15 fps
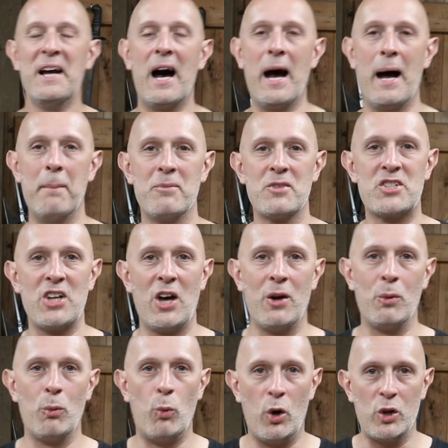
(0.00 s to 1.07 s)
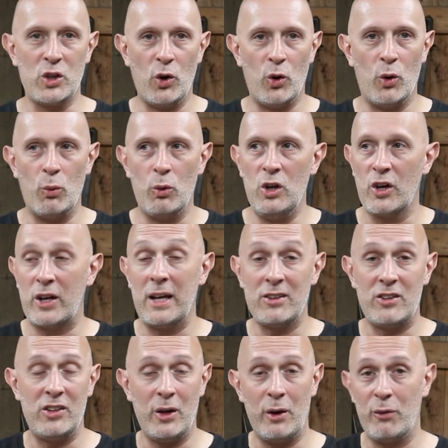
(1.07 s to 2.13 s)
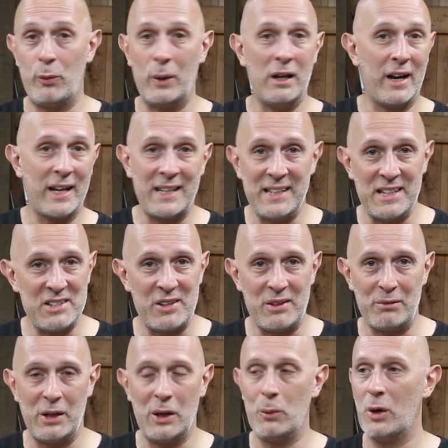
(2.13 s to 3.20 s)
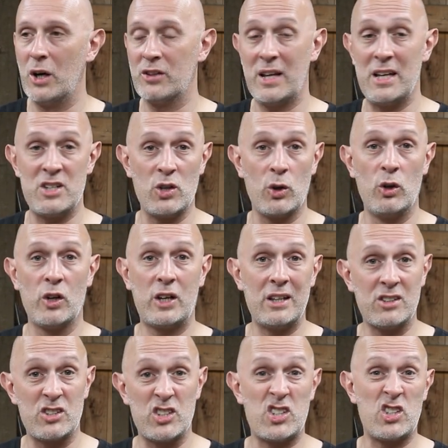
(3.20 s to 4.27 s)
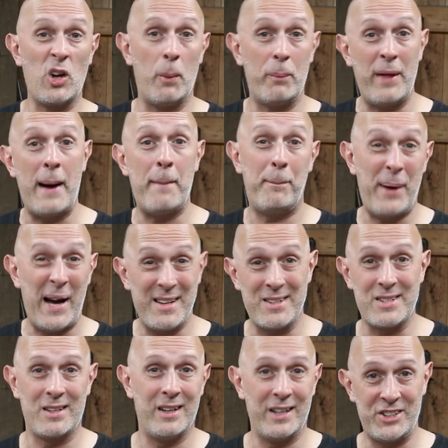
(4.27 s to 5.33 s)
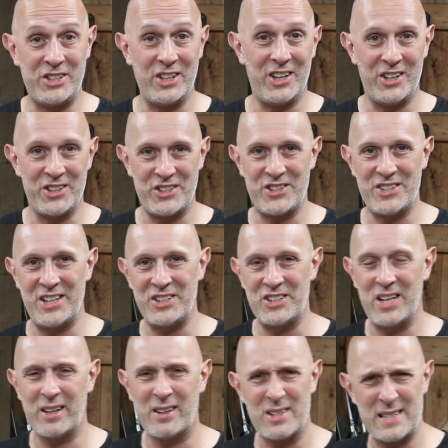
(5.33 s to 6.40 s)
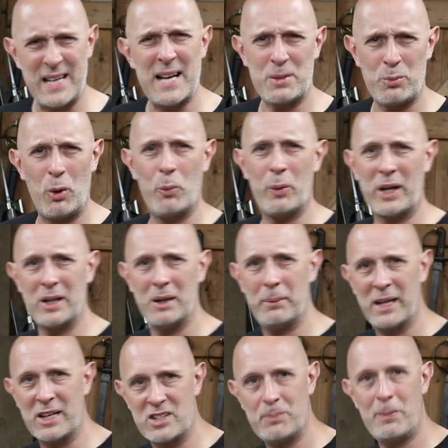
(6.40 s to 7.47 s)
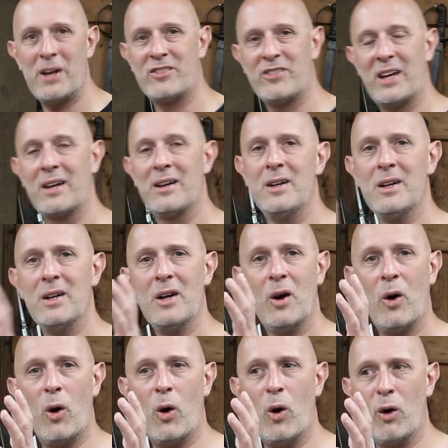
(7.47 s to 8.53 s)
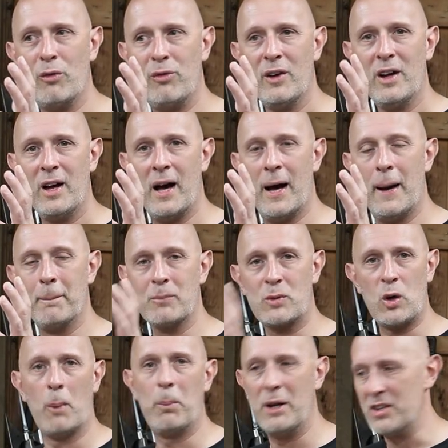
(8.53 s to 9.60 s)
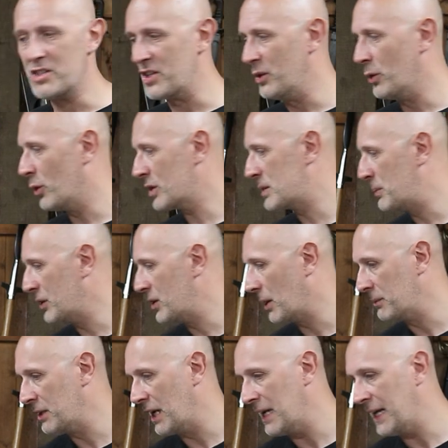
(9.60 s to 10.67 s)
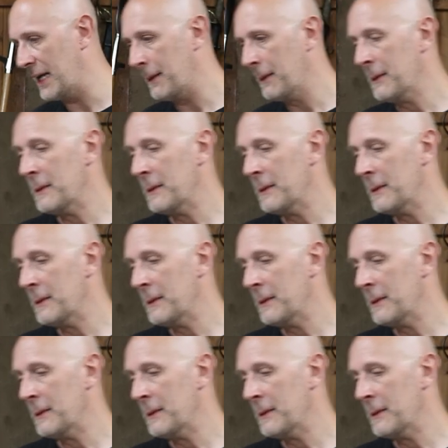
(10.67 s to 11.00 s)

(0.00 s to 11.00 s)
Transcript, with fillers: Um, so, what you're looking to do, if we liken it to the real world, is you're looking to stop that banzai charge essentially, because that's what we're going to be expecting of um, goblins and orcs predominantly.